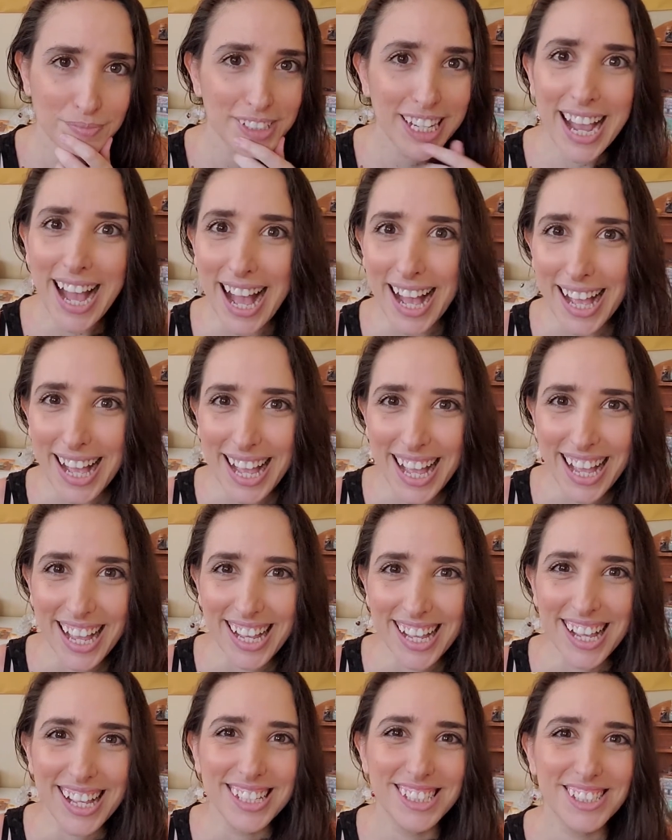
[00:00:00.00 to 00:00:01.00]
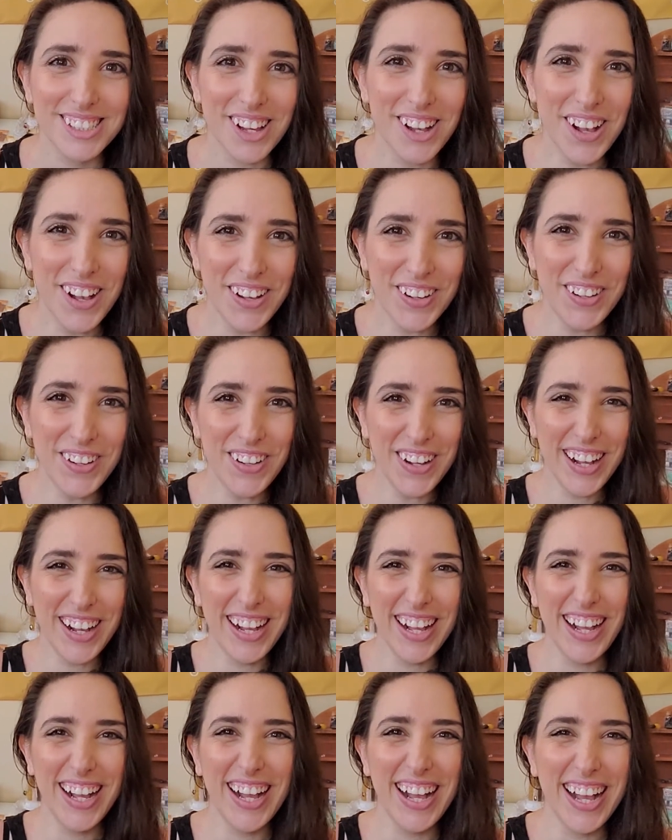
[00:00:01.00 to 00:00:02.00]
Yeah. So
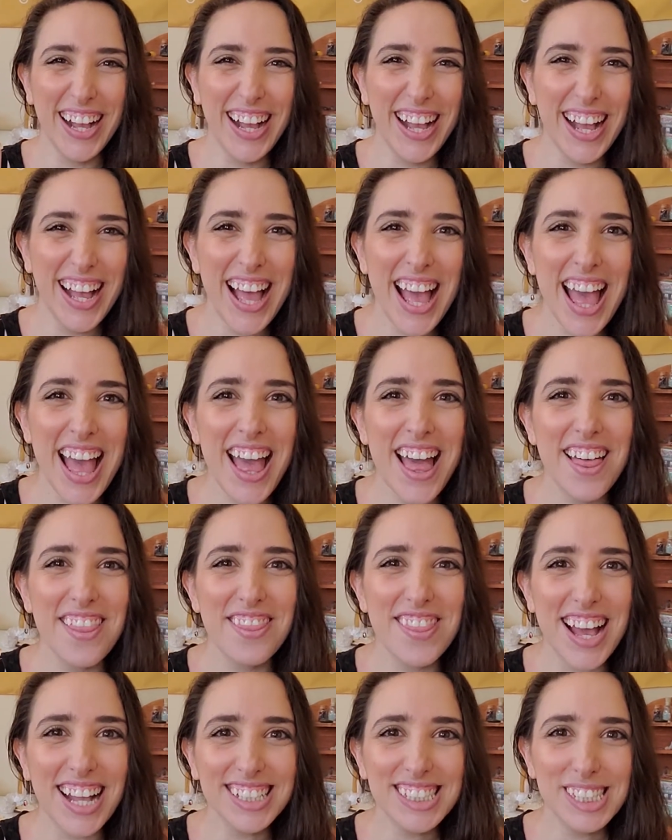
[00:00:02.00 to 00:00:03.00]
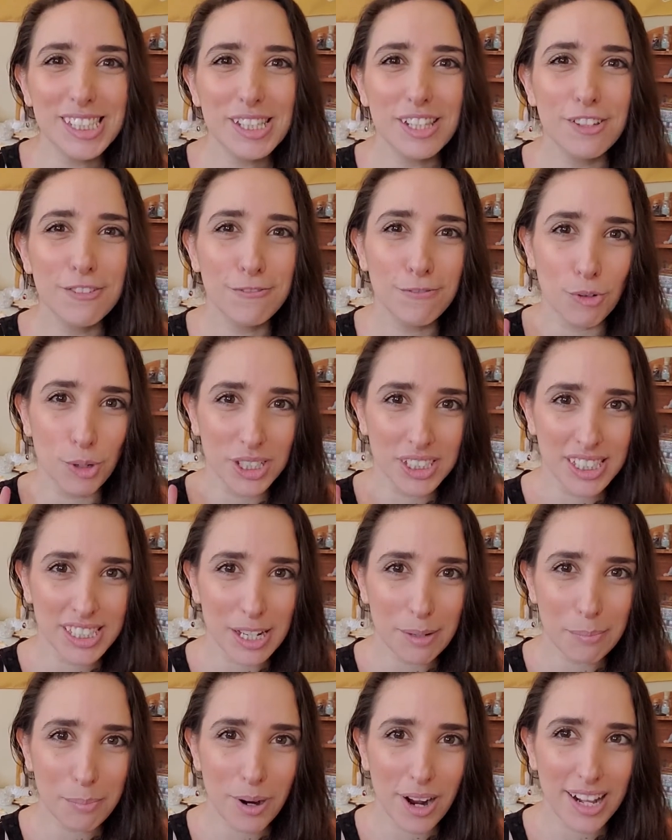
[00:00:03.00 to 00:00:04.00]
that's the
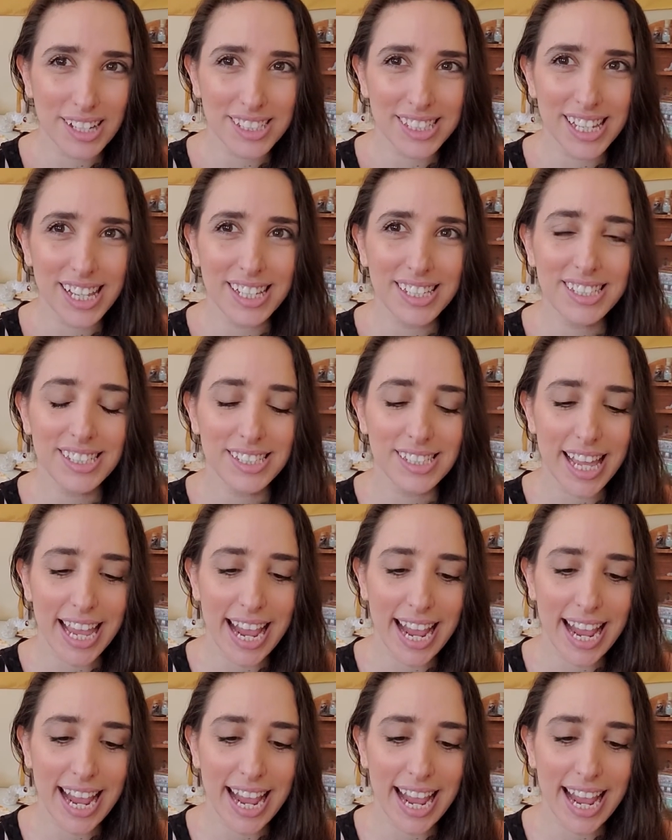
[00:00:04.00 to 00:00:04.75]
4-step process